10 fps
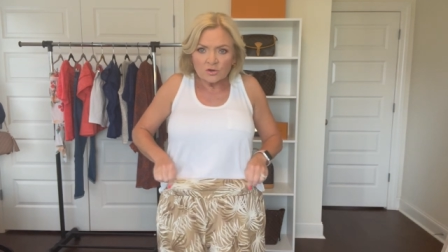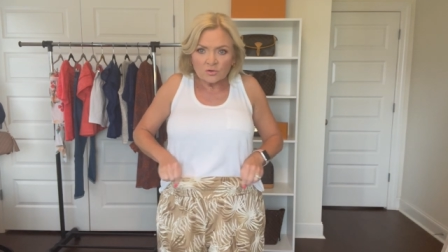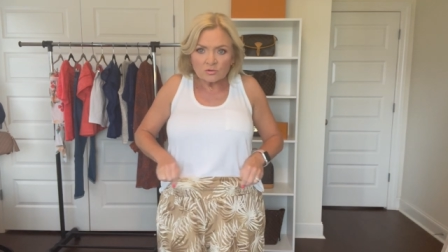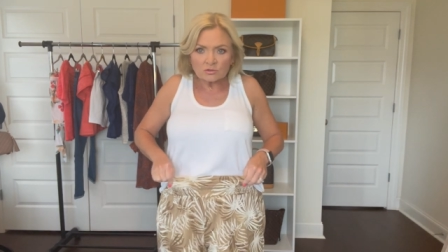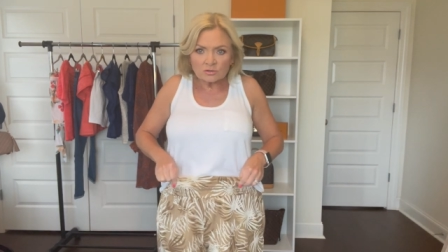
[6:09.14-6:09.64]

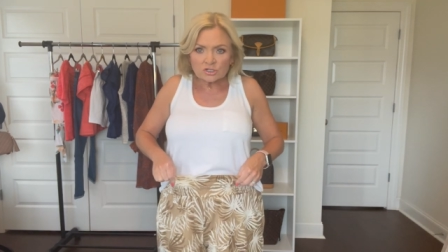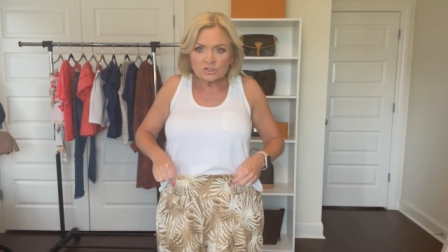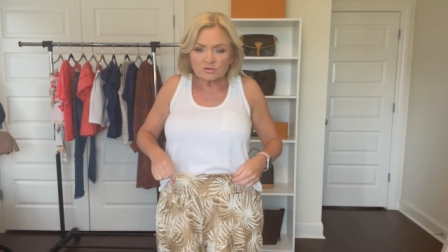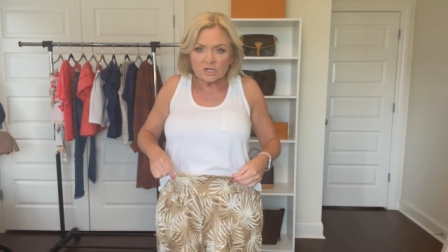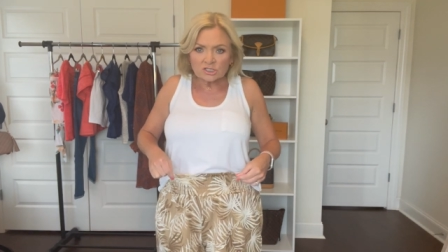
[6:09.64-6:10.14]
real
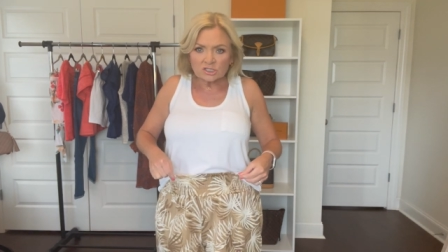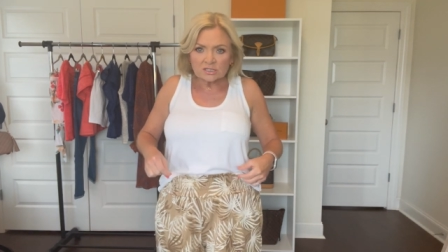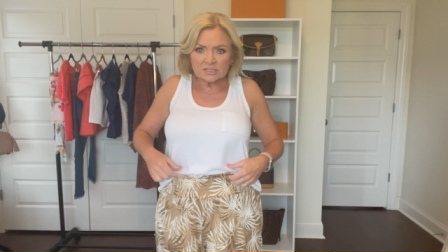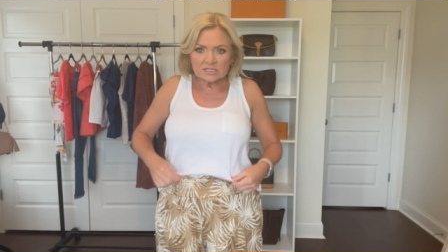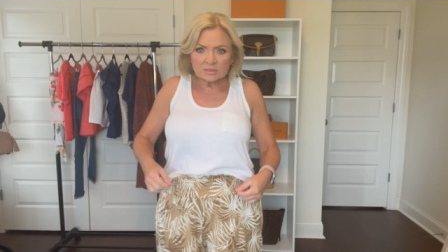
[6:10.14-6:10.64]

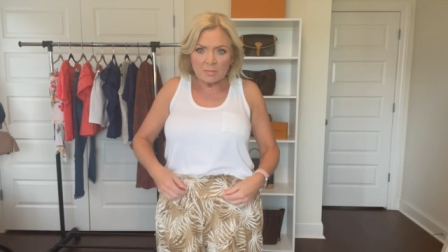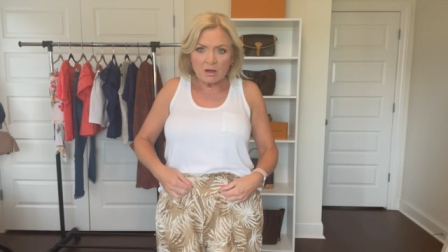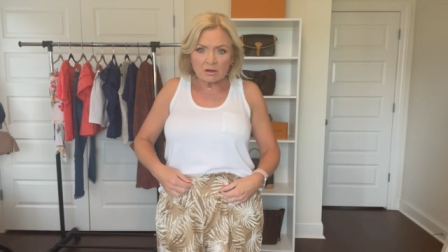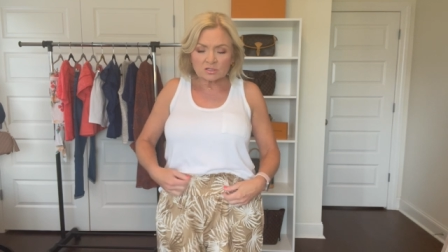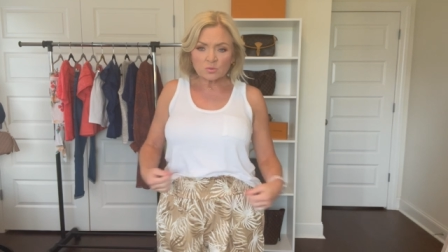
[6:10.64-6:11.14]
stretchy
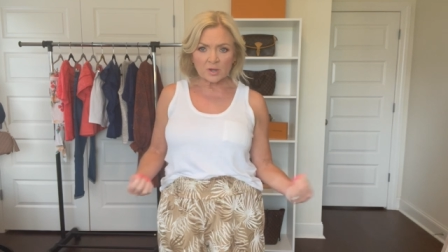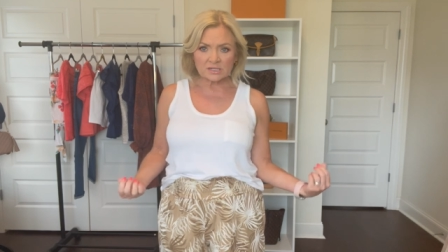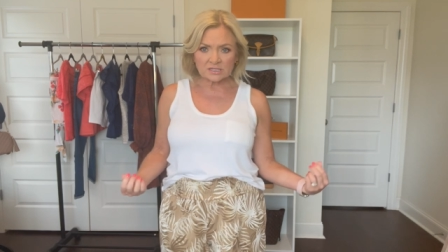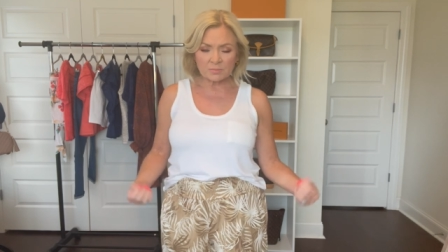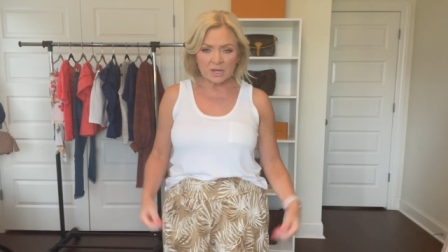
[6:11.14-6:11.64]
smocked
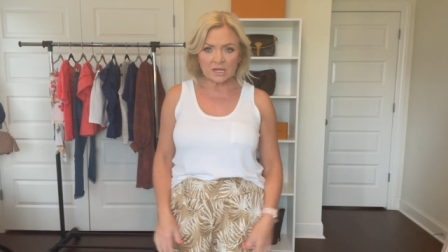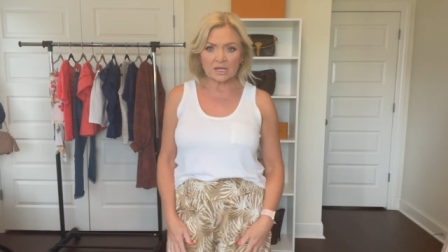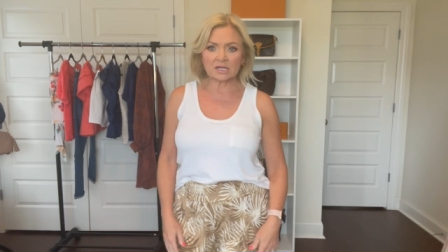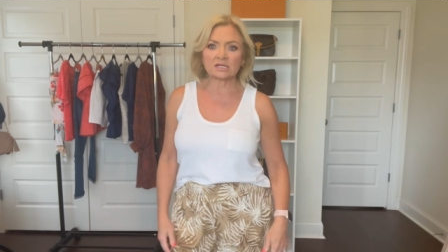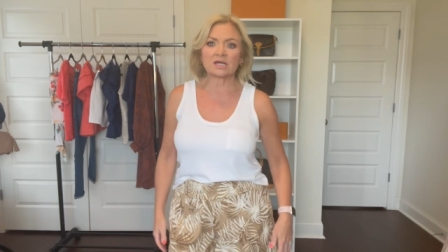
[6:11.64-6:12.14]

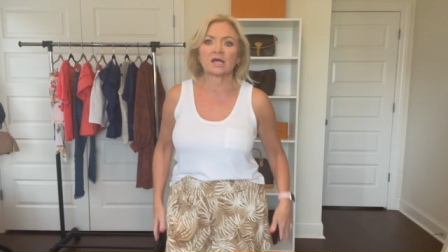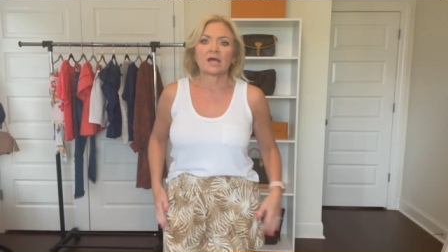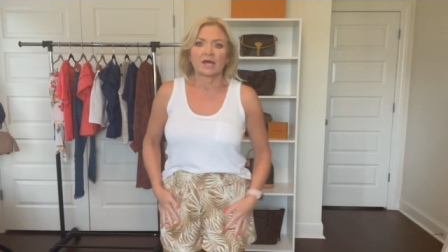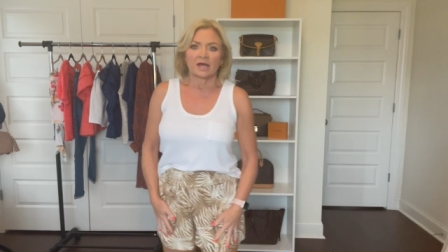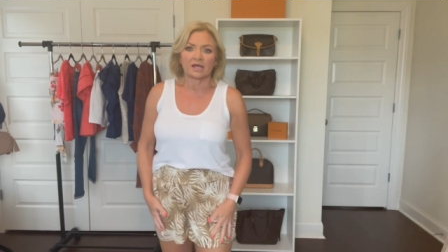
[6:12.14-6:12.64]
waistband
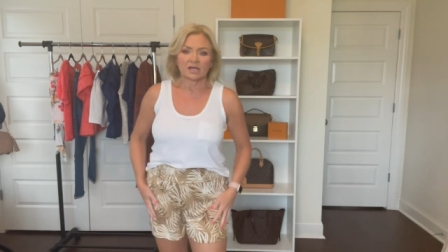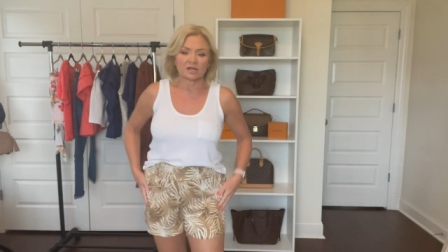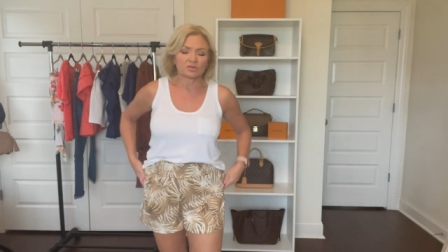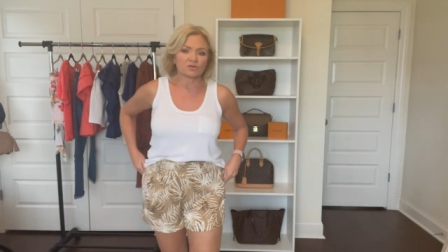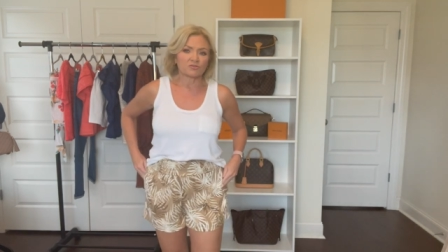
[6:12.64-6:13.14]

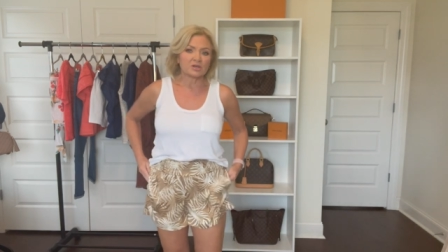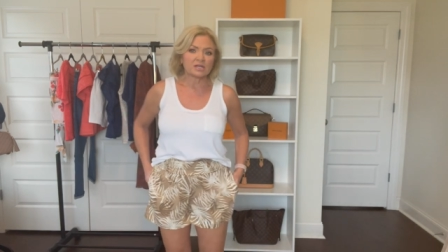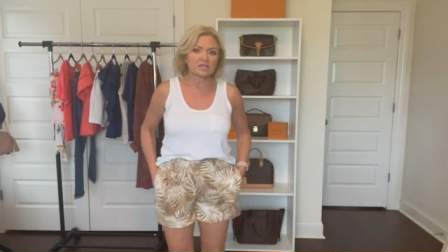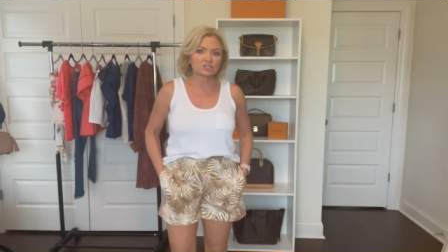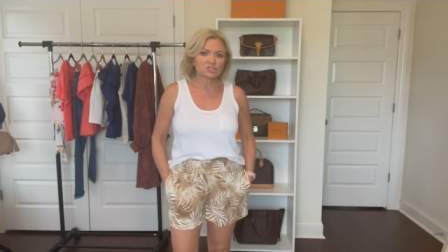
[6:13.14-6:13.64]
and they're
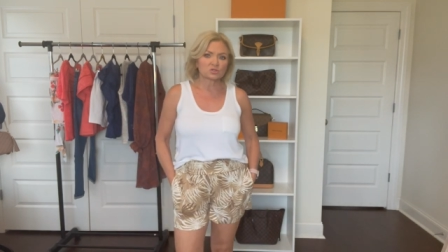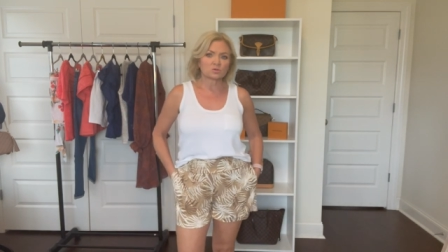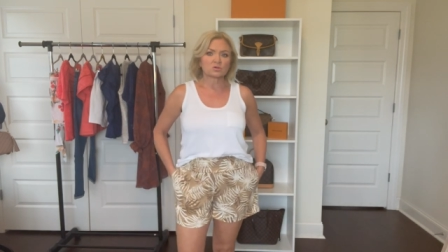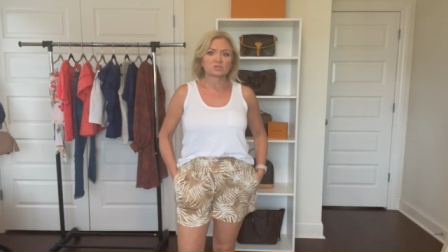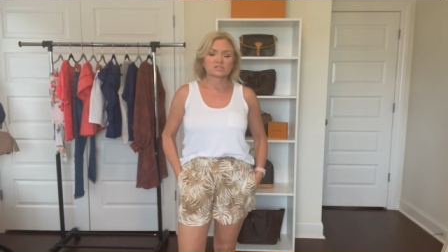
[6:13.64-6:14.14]
knit
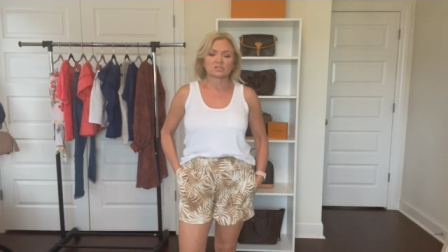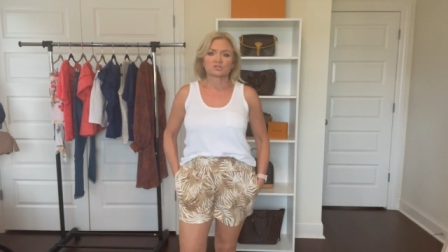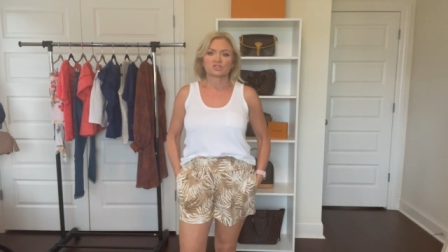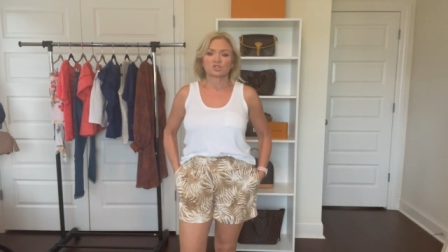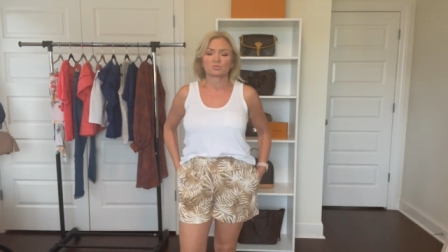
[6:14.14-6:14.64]
shorts and they're
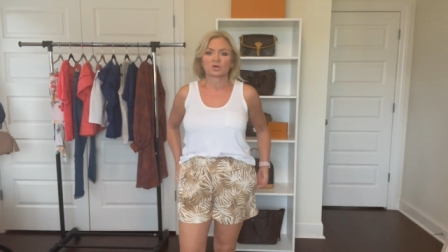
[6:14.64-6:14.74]
super